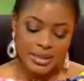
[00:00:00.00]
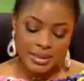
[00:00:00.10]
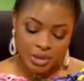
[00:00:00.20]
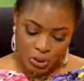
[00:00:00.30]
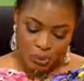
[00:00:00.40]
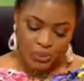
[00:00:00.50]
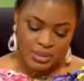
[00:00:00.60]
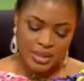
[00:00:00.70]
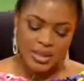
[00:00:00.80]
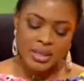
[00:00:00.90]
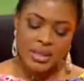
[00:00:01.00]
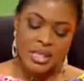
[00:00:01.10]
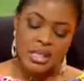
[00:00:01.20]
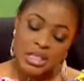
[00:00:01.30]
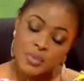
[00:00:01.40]
shows,
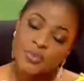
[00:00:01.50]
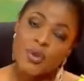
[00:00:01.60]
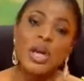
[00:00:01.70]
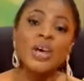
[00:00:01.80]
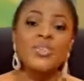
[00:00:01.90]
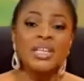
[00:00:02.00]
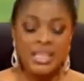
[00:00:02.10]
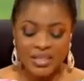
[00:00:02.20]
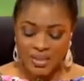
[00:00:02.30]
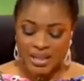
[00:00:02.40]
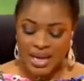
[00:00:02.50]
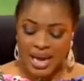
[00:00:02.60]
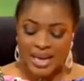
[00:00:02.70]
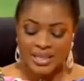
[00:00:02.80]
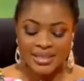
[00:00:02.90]
Tips for Healthy Living
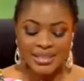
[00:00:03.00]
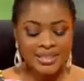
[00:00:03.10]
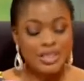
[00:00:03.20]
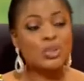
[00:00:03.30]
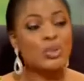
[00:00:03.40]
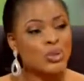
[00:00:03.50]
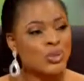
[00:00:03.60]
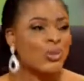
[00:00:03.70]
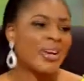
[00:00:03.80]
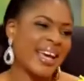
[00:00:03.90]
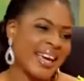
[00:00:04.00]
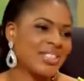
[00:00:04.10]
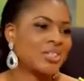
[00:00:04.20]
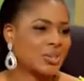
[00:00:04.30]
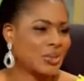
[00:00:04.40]
and the Dr.
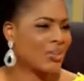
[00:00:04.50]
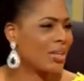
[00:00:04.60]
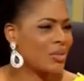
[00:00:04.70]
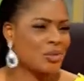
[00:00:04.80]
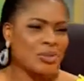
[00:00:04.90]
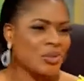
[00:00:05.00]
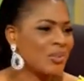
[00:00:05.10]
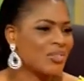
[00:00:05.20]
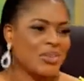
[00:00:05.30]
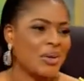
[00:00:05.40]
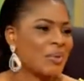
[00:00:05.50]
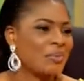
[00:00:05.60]
Kesh Show. Thank you so much for coming.